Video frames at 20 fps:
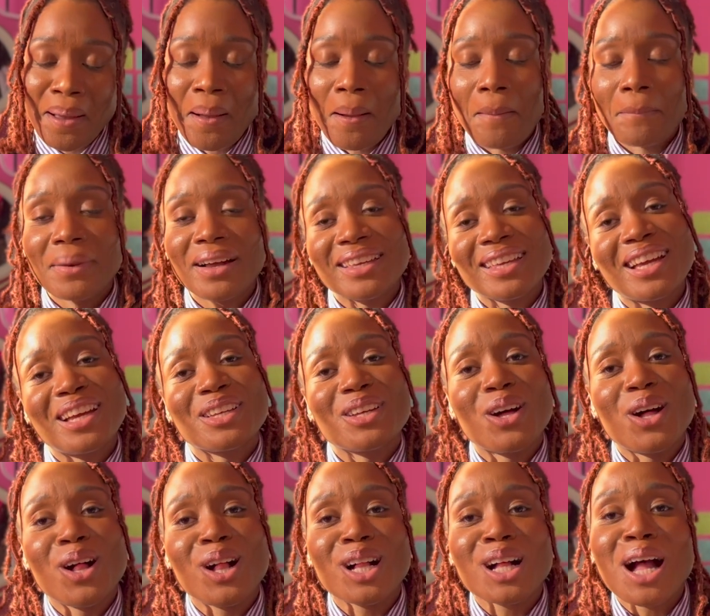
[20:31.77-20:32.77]
But yeah,
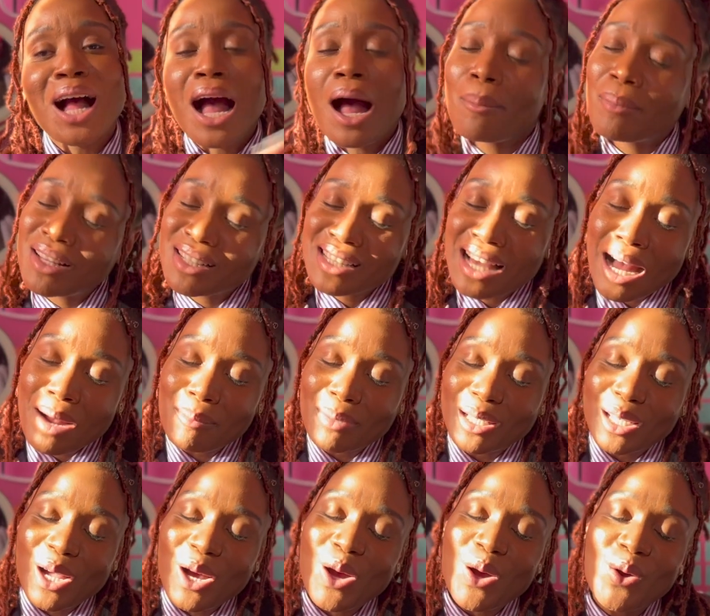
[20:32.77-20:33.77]
y'all, comment down
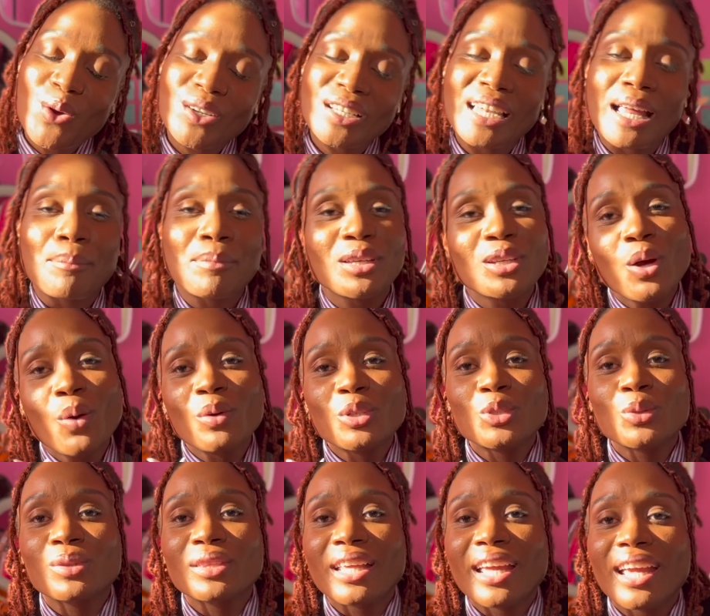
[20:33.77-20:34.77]
below. Let me know what
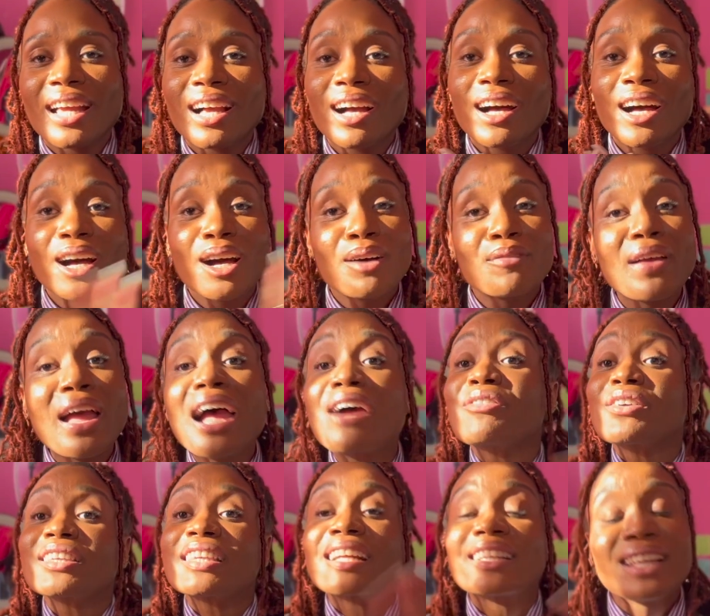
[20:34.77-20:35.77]
you think of
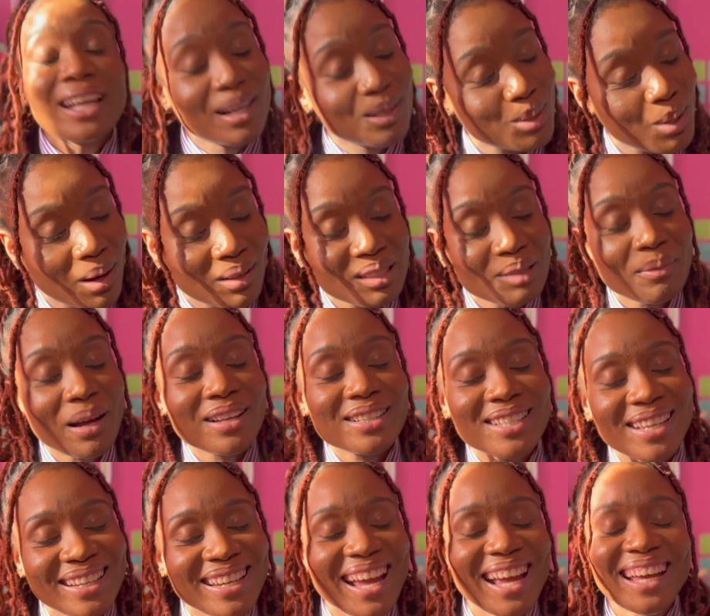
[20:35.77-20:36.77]
everything that I talked about
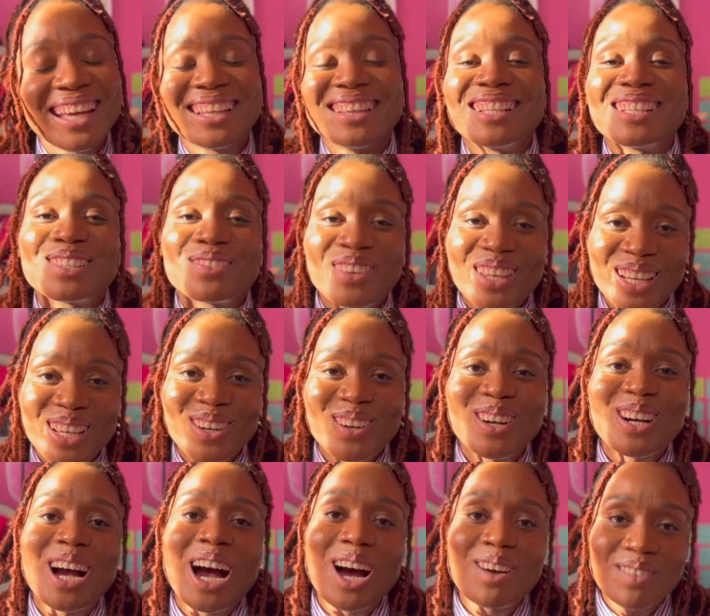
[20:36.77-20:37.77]
today in this video.
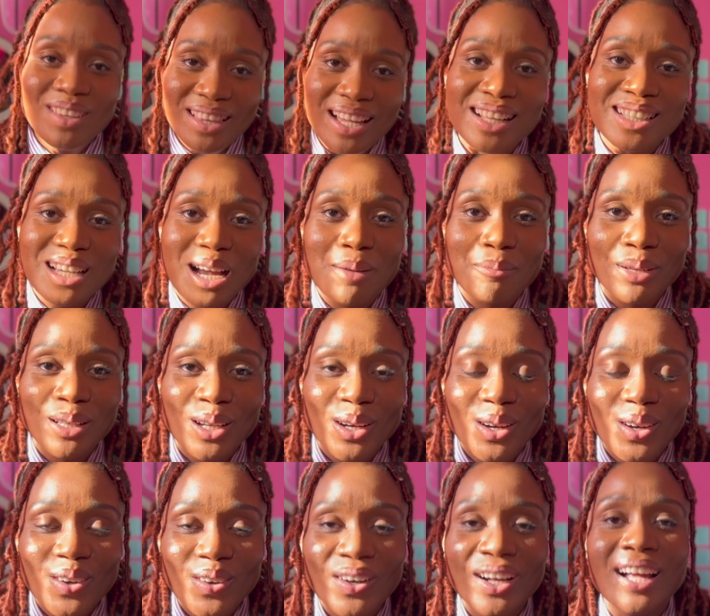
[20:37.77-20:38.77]
Comment that down
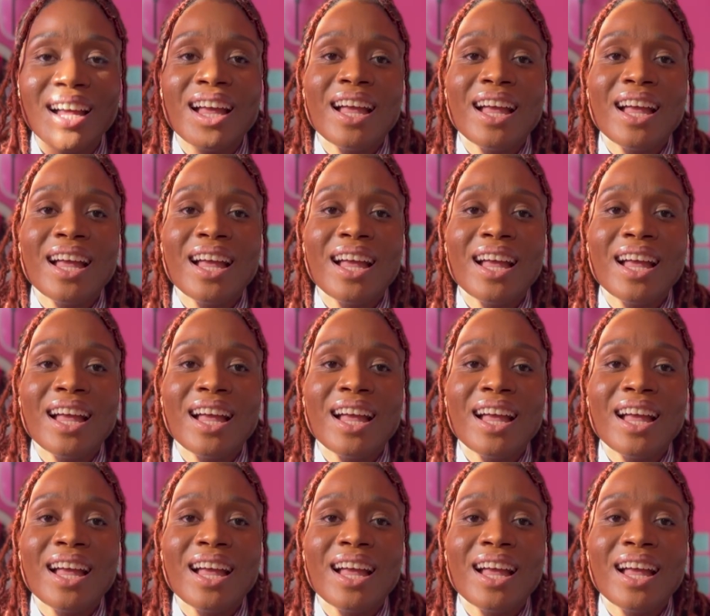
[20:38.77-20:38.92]
below.